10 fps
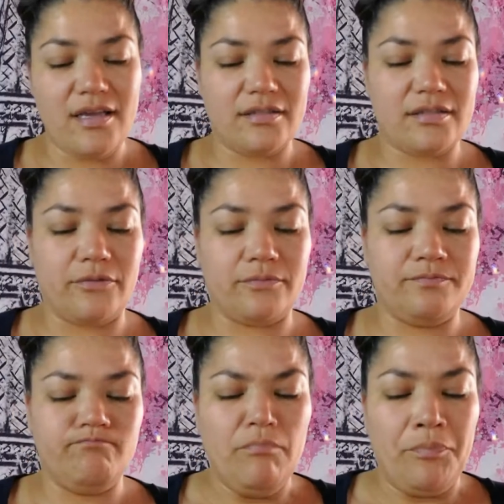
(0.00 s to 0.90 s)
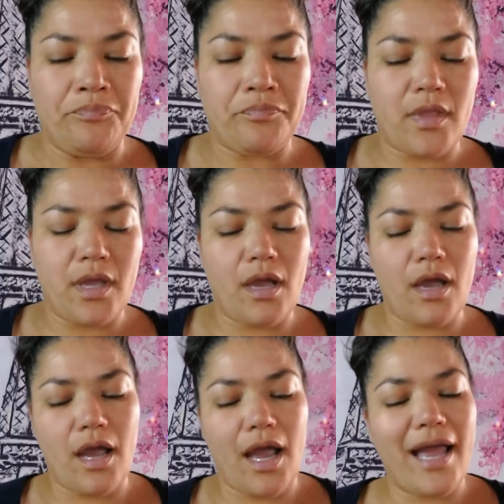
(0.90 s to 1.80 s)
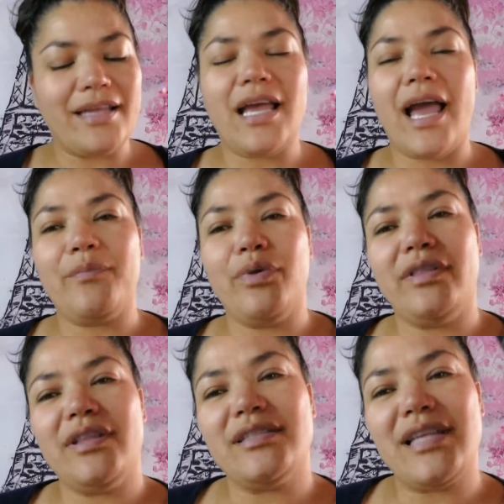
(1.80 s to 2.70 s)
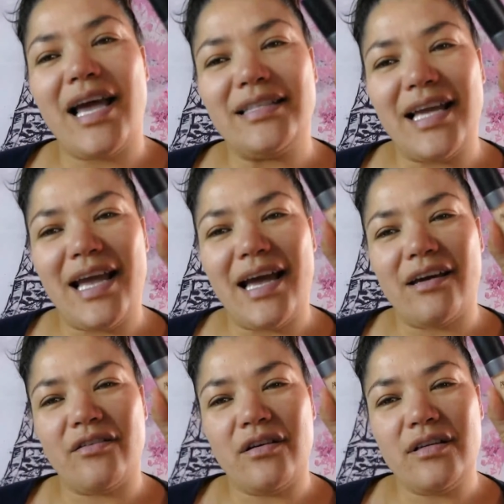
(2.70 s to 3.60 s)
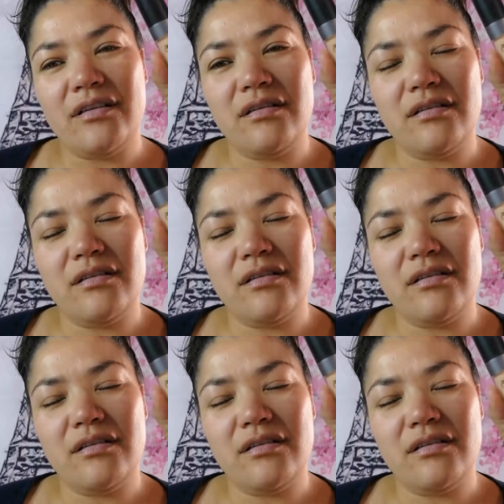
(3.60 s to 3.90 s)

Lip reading: So I put this as an add-on,